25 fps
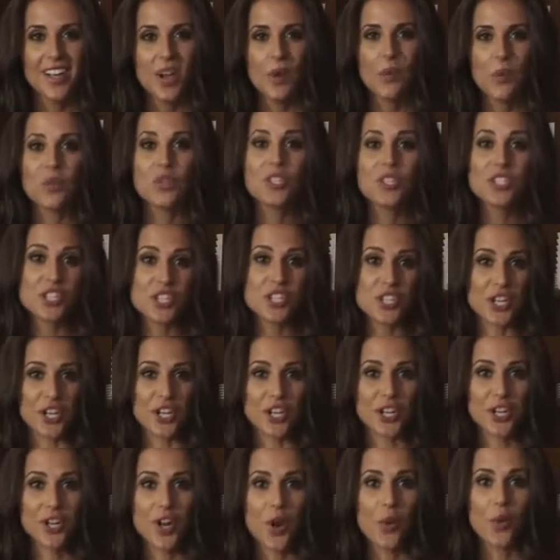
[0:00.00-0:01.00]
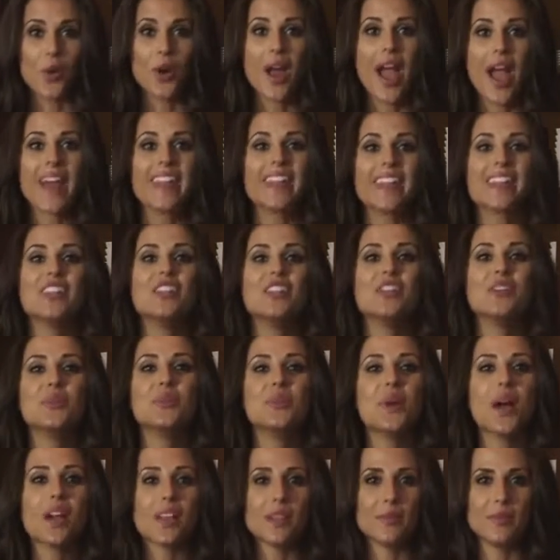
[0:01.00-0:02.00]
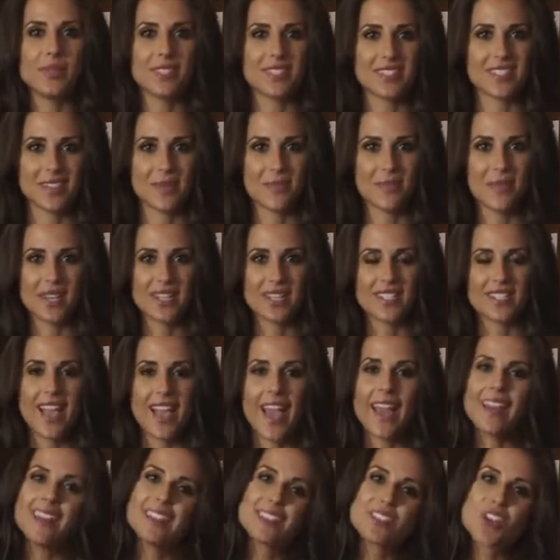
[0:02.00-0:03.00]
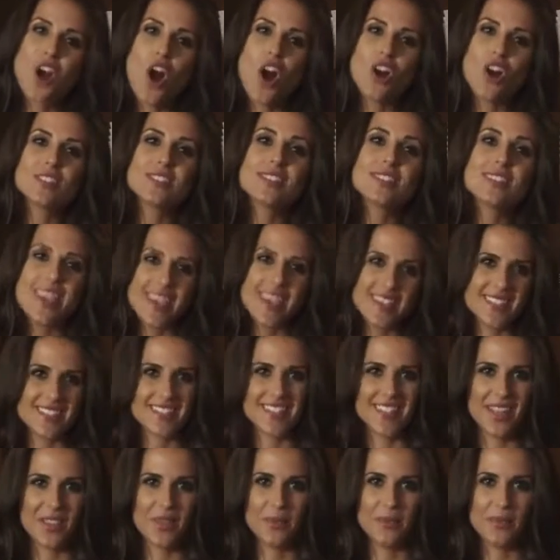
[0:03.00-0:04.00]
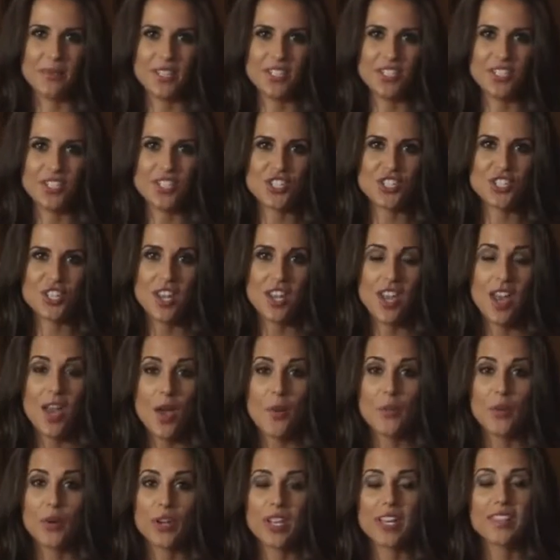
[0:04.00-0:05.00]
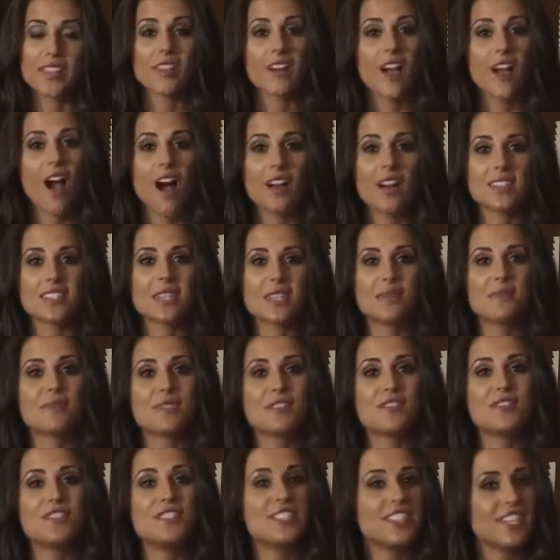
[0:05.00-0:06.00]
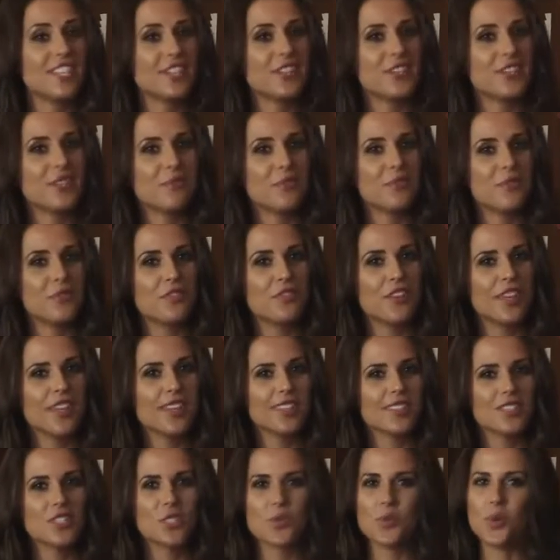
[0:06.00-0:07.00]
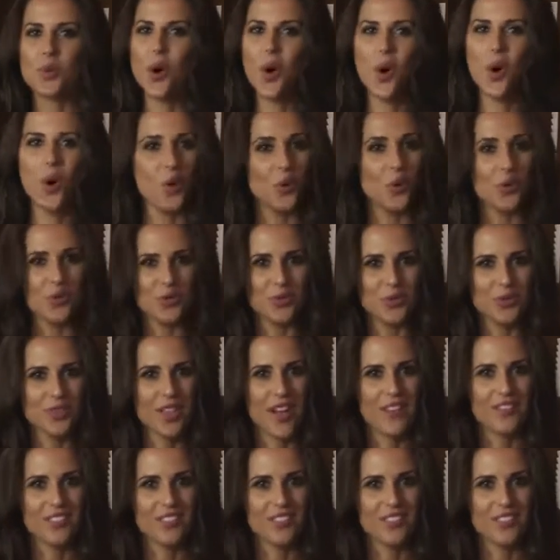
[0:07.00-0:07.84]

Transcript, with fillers: Well, this year, we're adding a new element to the mix, and it's called Taste on the Beach, bringing the concept of dinner and a movie to a whole new